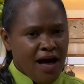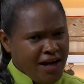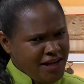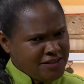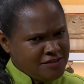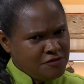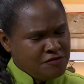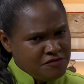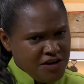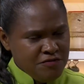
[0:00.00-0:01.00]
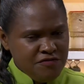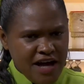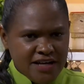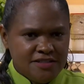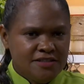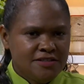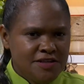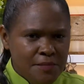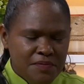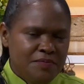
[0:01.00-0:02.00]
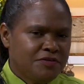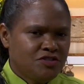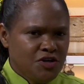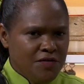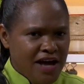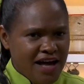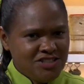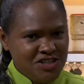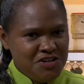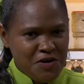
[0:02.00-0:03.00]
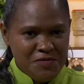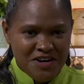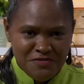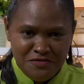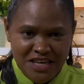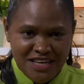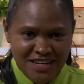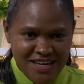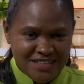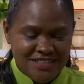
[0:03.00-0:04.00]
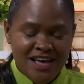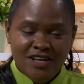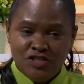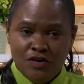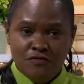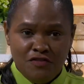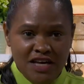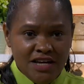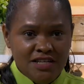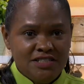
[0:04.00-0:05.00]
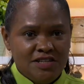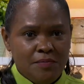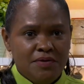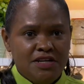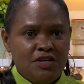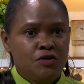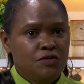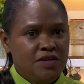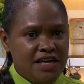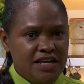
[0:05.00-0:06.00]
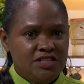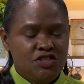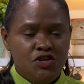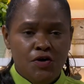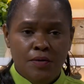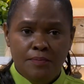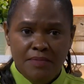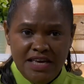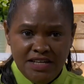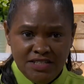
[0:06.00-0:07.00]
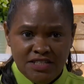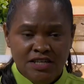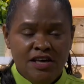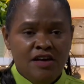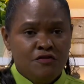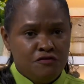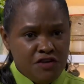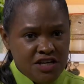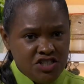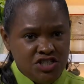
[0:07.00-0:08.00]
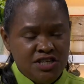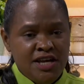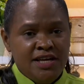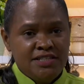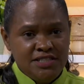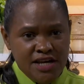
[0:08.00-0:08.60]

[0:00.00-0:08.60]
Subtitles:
And fun fact, some people don't actually know what it is. So a vegan is somebody who eats no meat, fish,